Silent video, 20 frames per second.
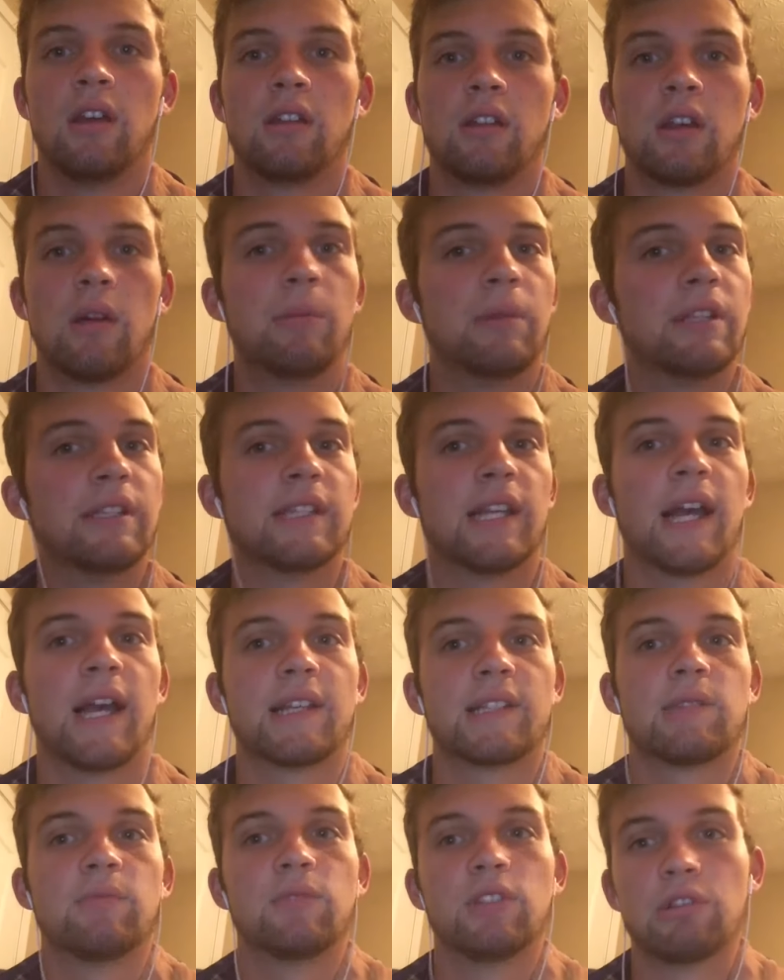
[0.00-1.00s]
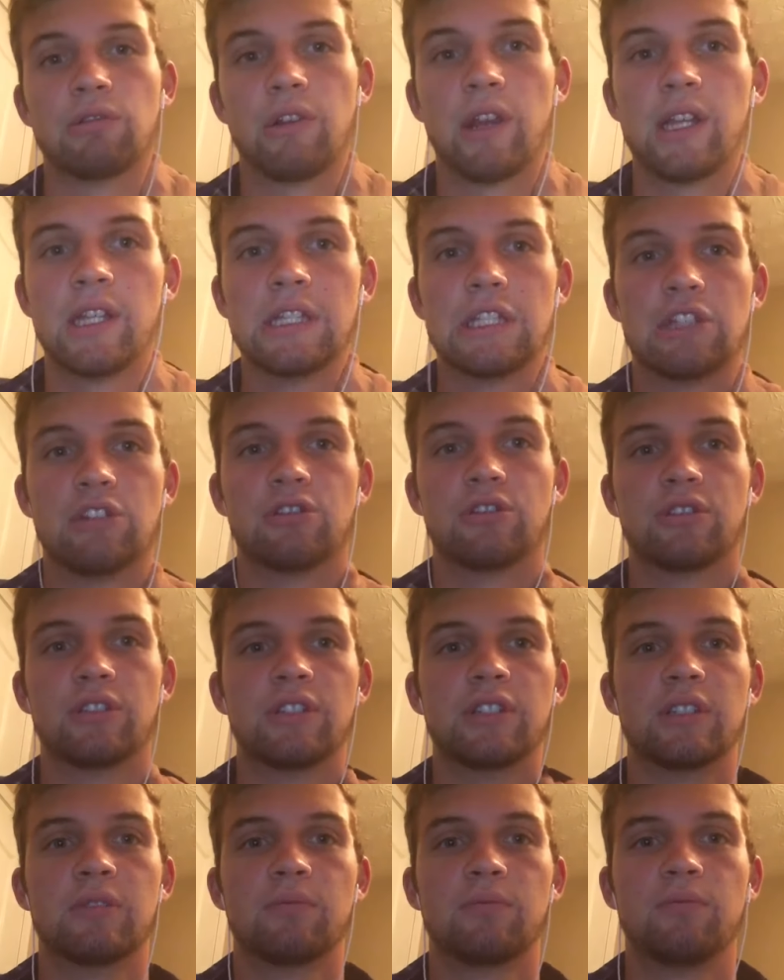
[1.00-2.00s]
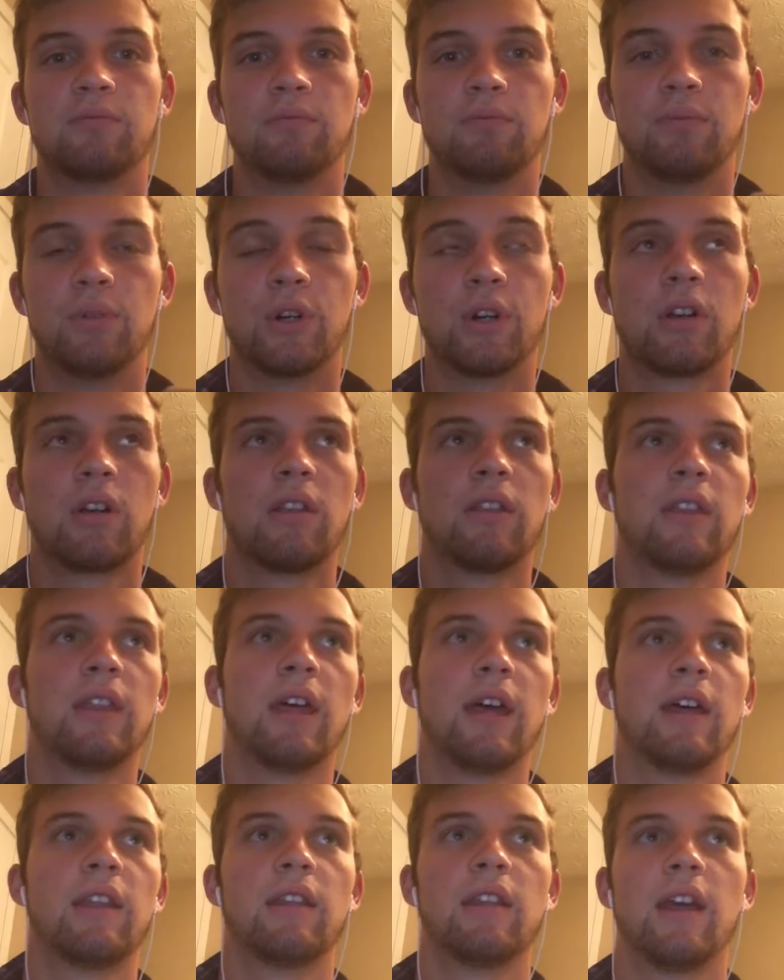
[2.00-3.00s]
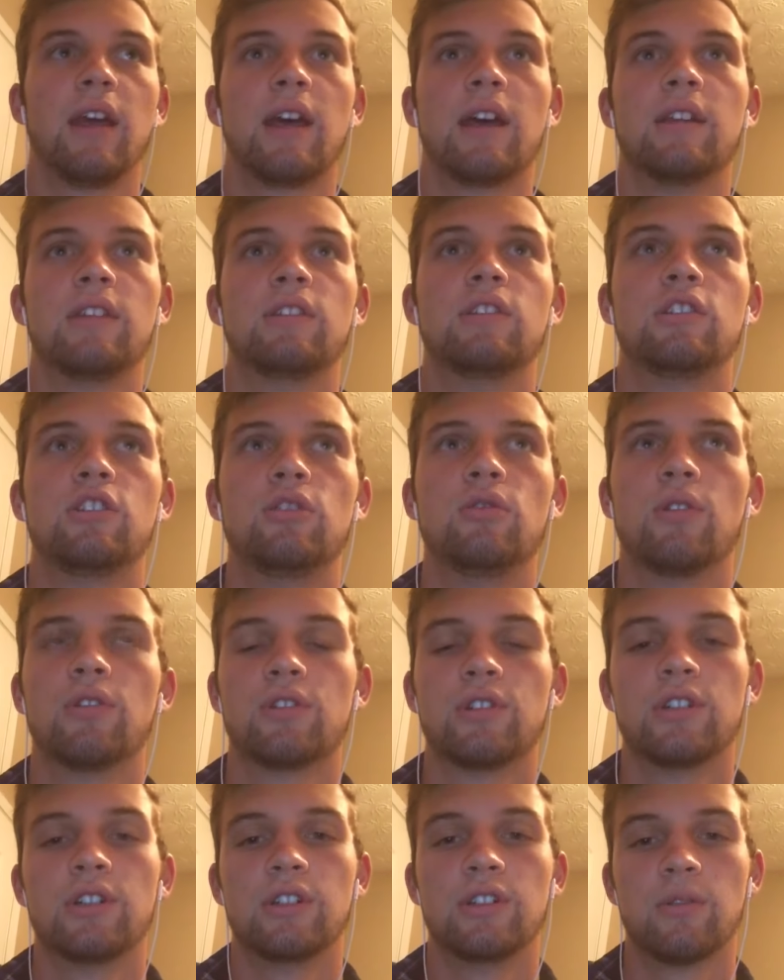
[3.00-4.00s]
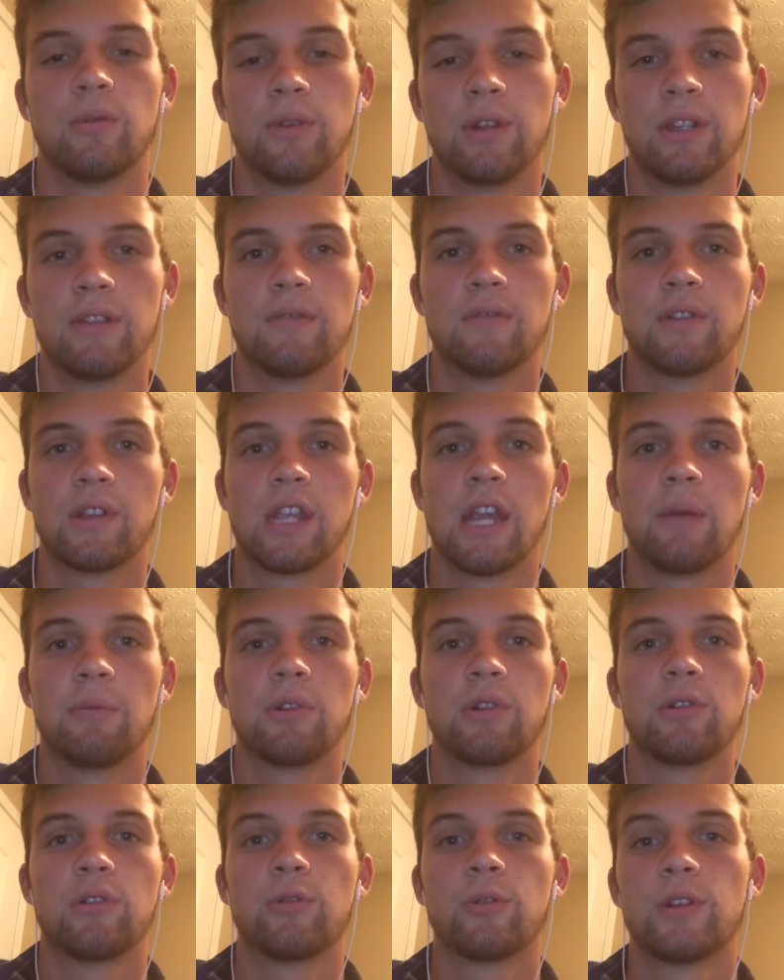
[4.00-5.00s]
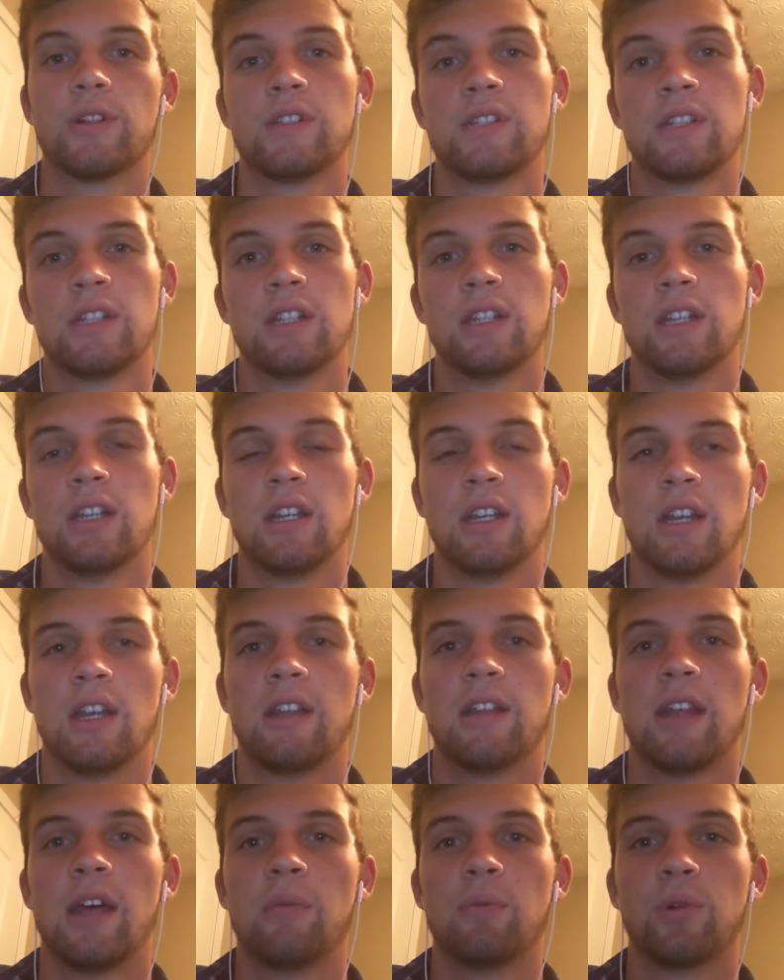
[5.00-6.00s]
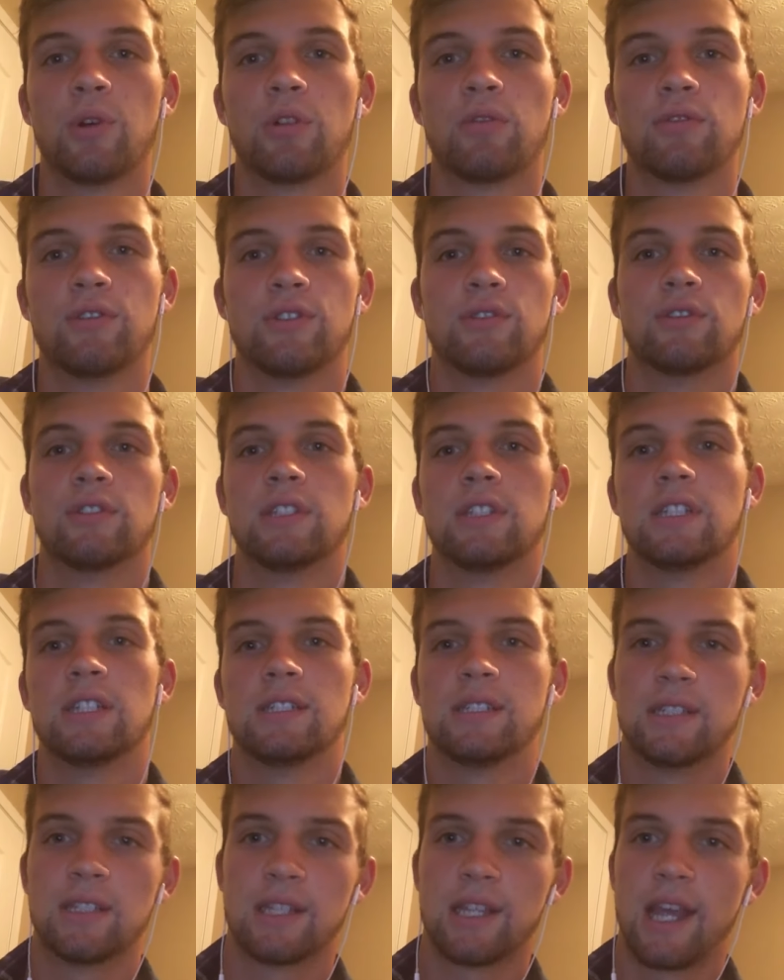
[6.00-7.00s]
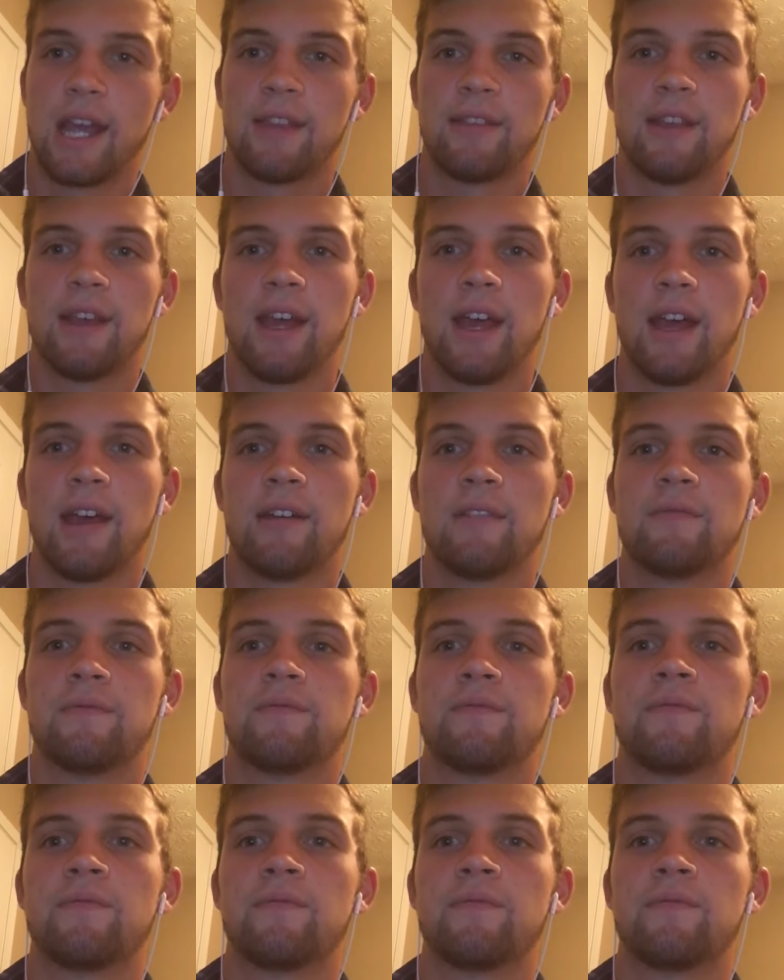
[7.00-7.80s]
companies asked him to write a children's book that had 220 vocabulary words, and that book resulted into The Cat in the Hat,